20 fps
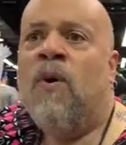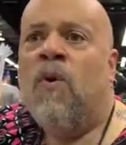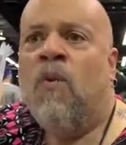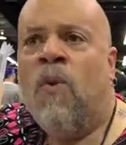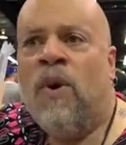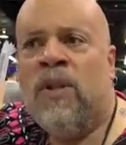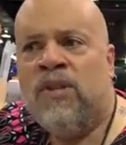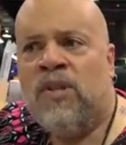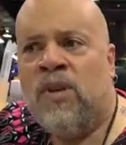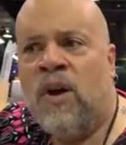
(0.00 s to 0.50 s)

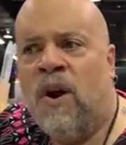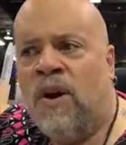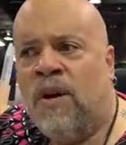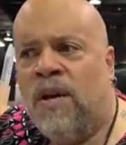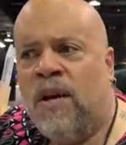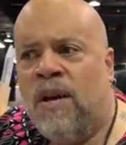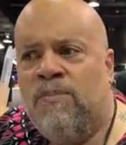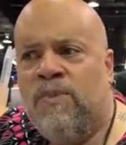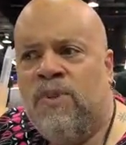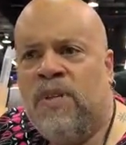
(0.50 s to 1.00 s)
Once the art
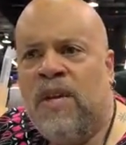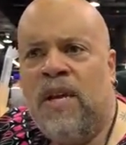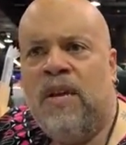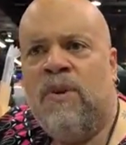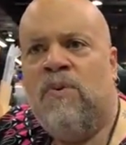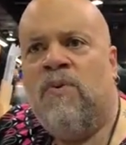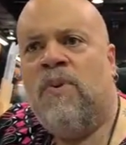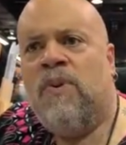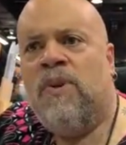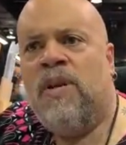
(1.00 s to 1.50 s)
comes
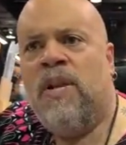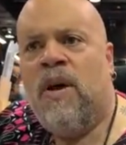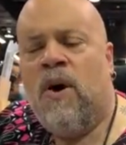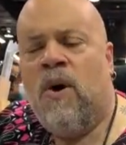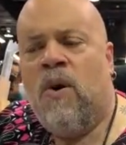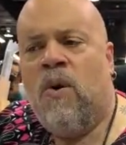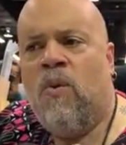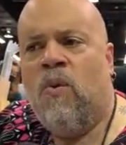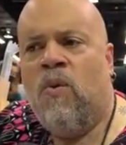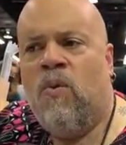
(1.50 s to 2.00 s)
in,
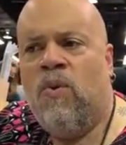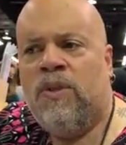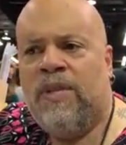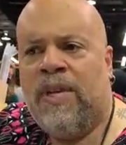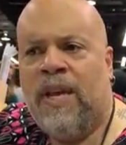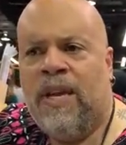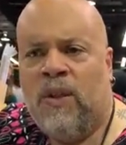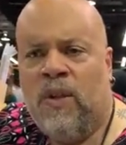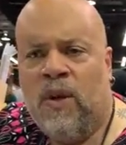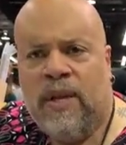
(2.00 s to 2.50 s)
we'll
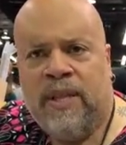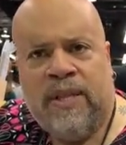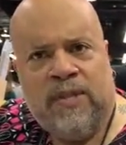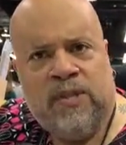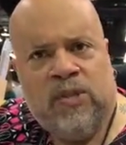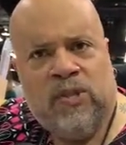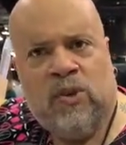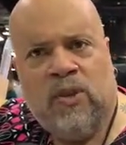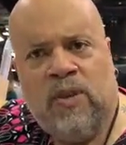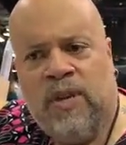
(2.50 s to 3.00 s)
take a look at
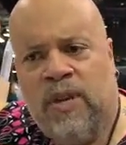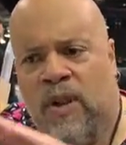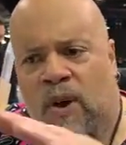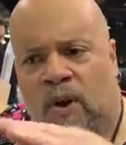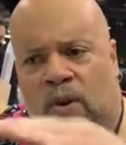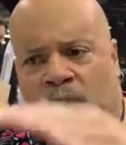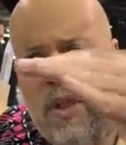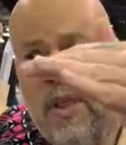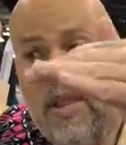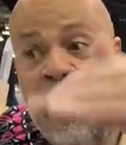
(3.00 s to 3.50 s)

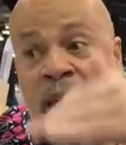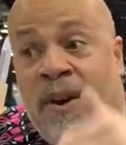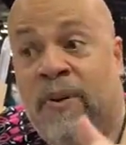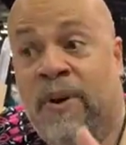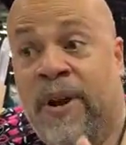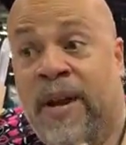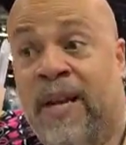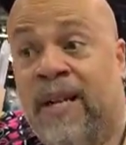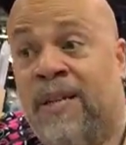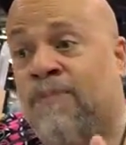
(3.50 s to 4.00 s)
the
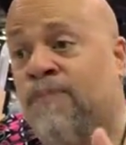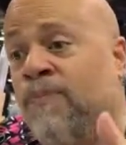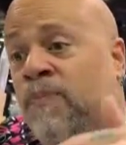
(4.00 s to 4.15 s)
lettering,